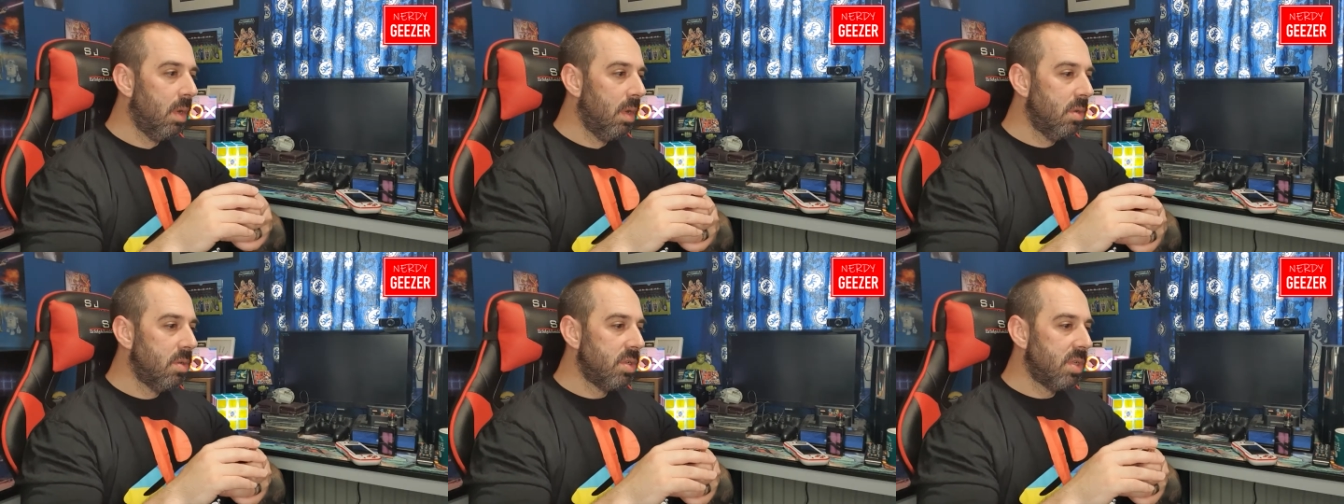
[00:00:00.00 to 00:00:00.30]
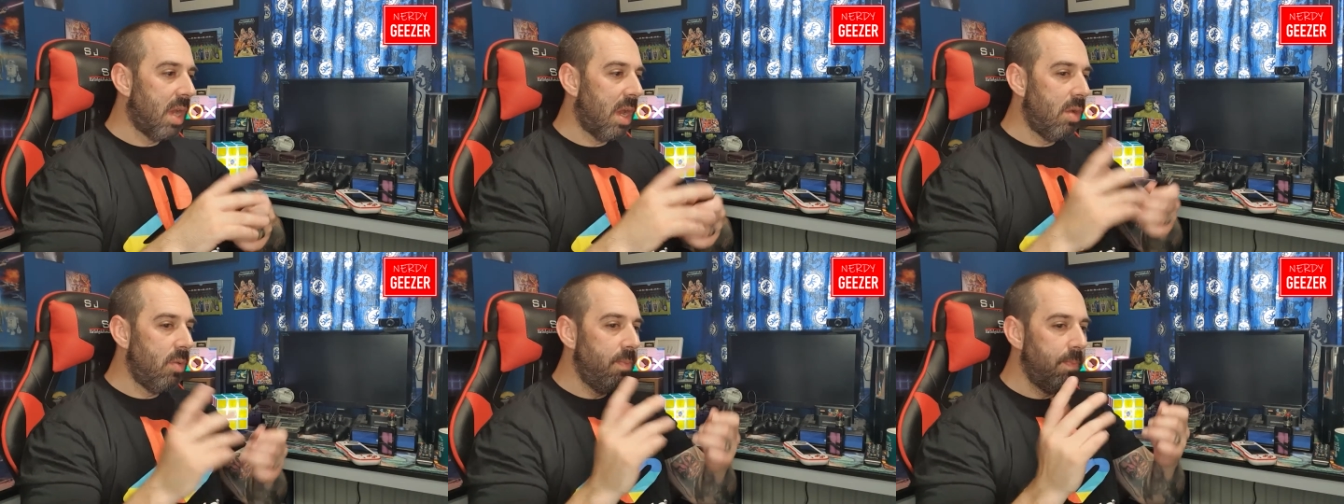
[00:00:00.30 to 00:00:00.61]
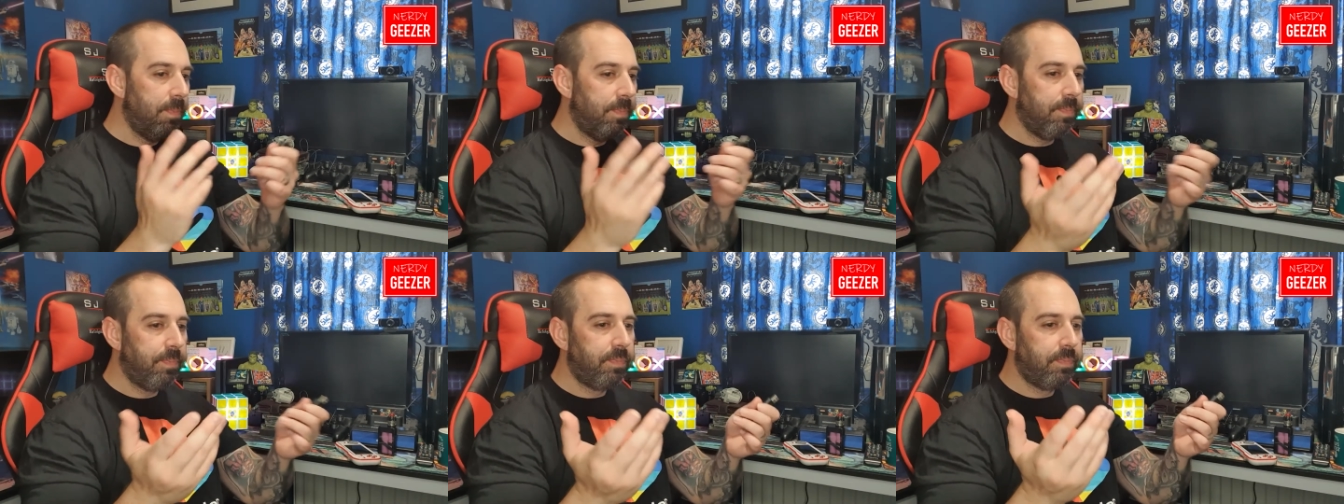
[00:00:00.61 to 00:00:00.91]
So
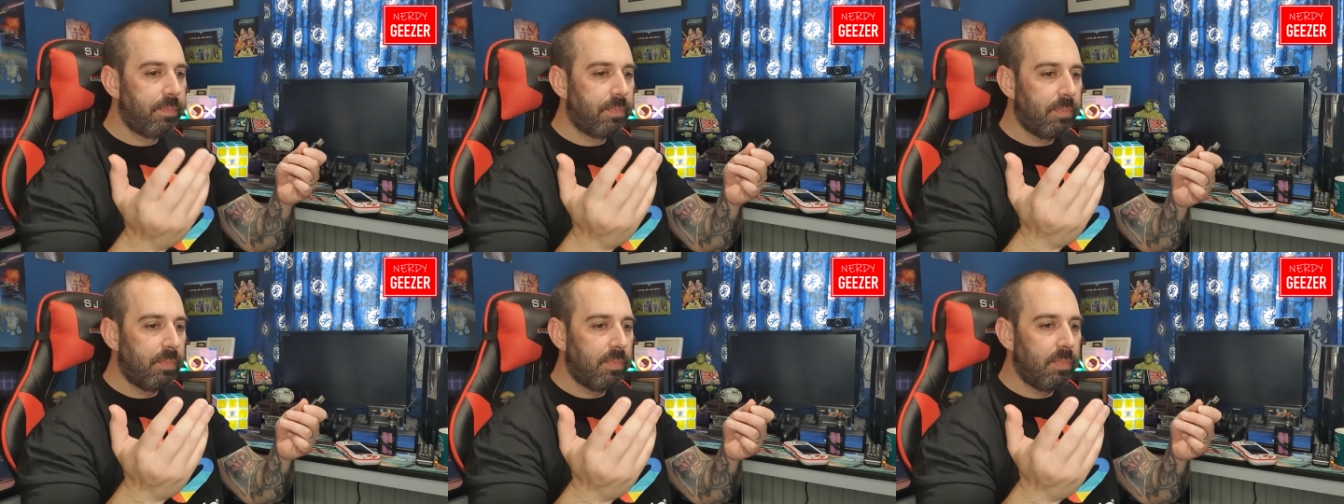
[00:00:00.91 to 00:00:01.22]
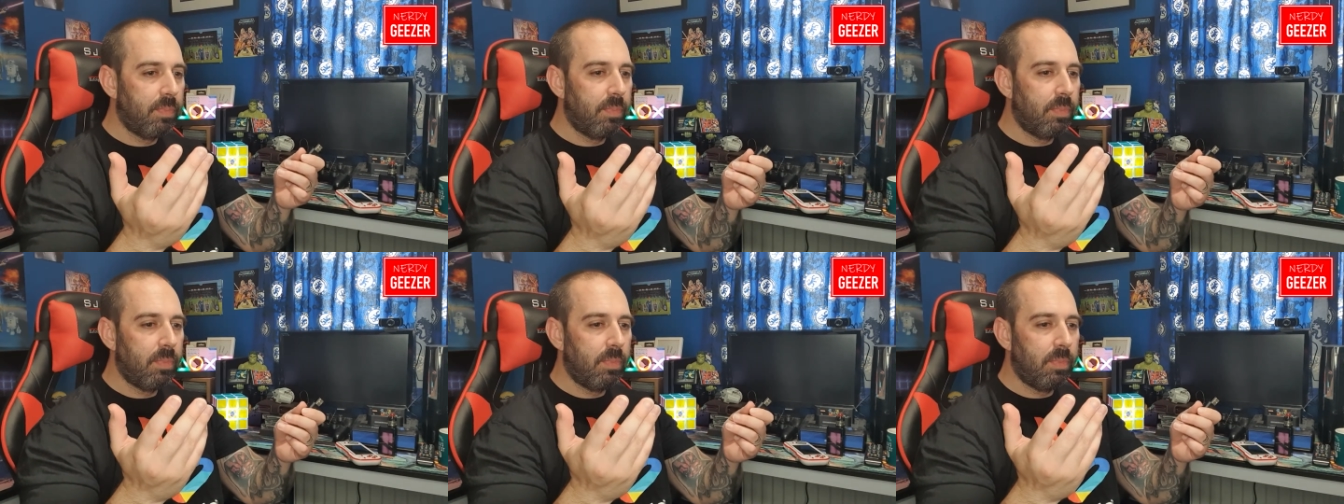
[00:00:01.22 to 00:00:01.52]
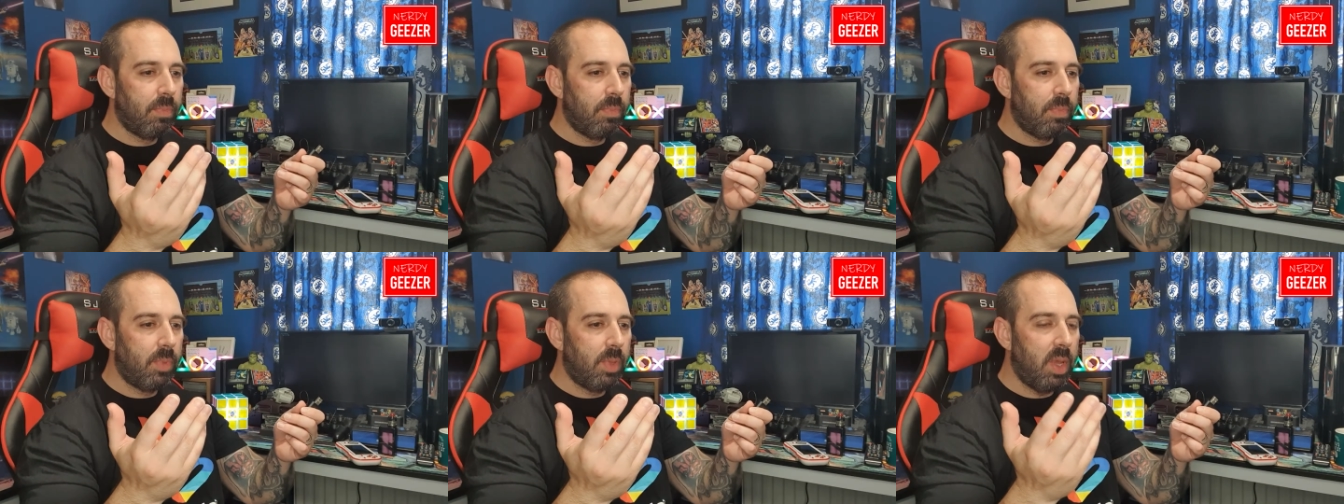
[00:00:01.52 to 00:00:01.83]

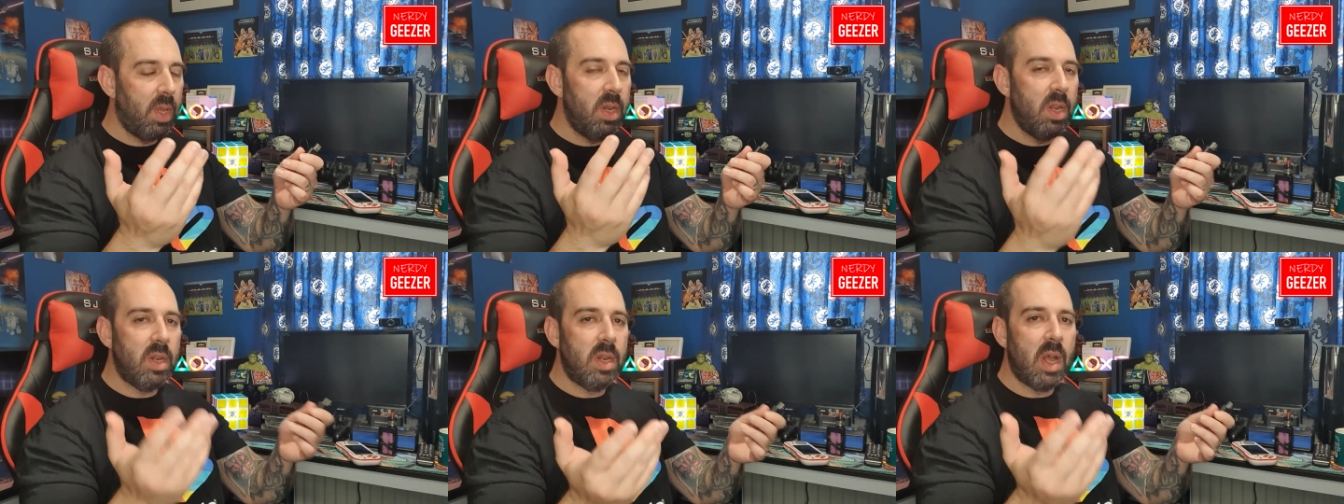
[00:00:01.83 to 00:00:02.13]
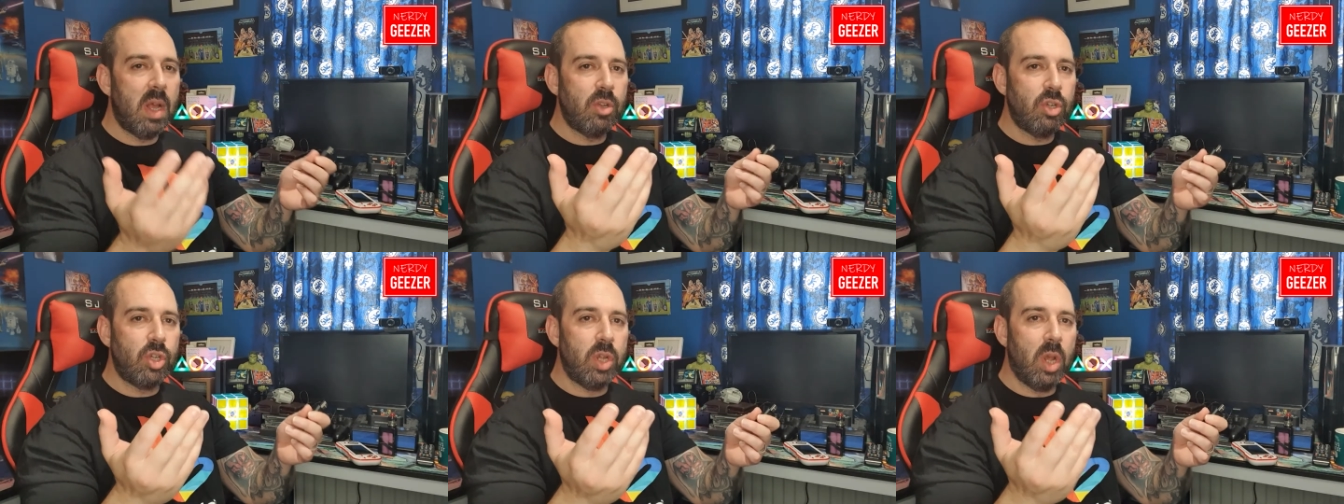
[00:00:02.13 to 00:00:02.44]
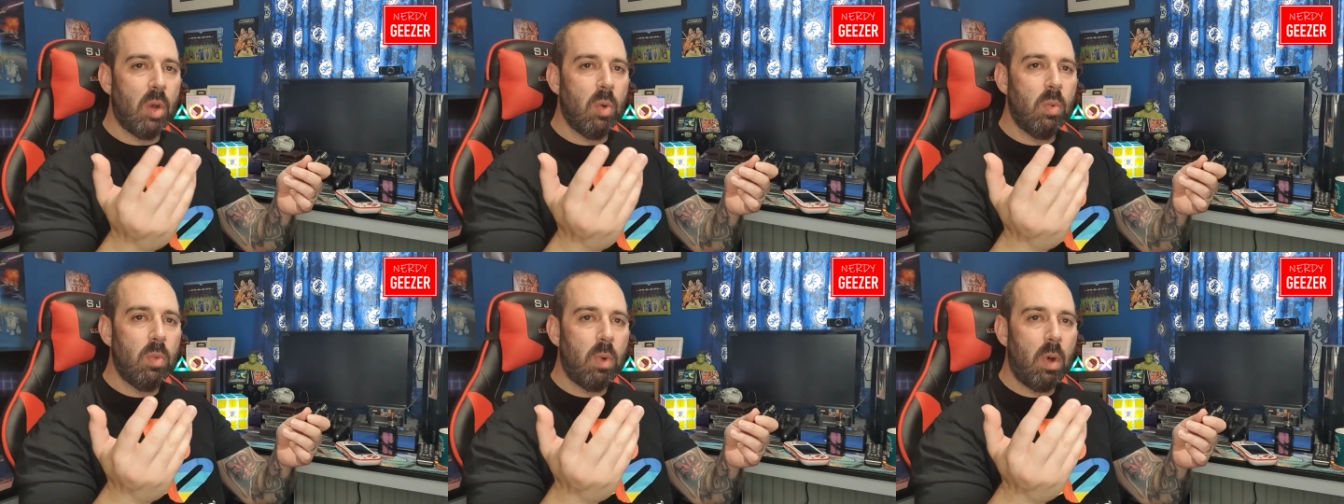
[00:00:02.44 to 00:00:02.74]
in a
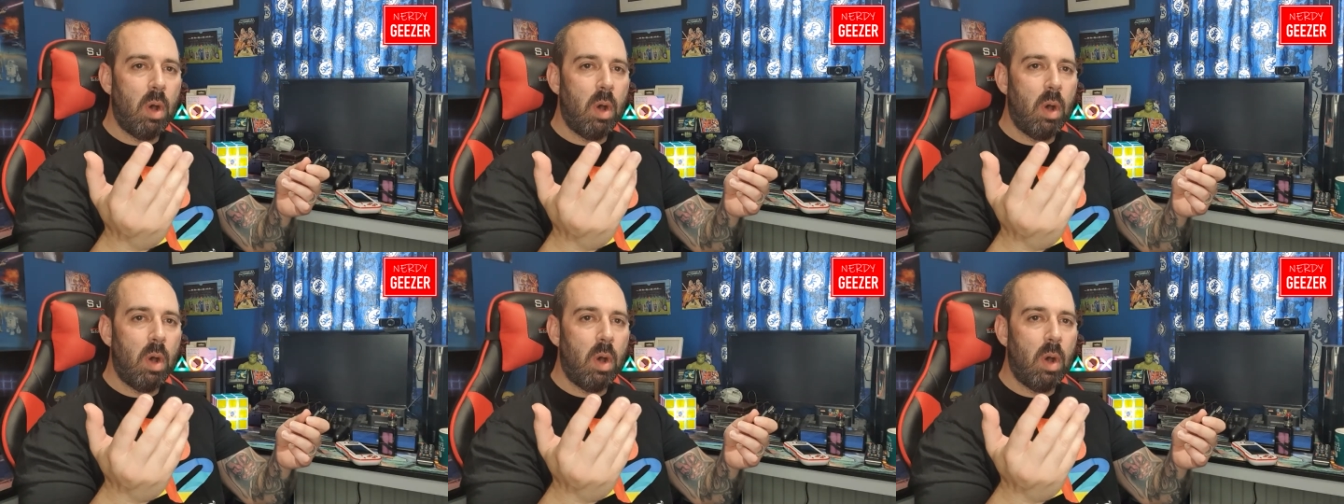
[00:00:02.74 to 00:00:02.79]
nutshell,